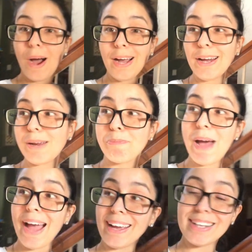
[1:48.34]
I got a
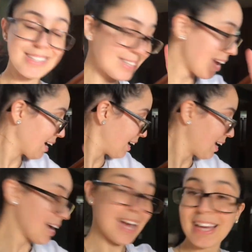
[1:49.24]
package. I
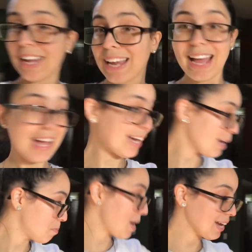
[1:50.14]
got
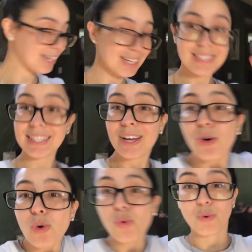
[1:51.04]
a package.
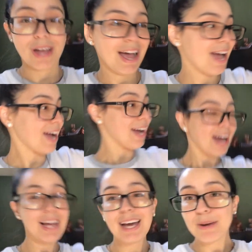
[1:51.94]
Ooh, I
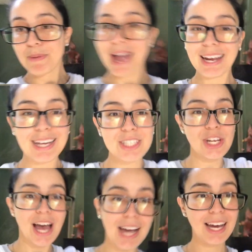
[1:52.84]
got a package.
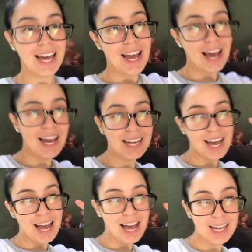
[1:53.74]
I got
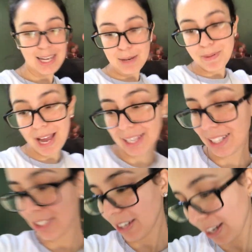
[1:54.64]
a package.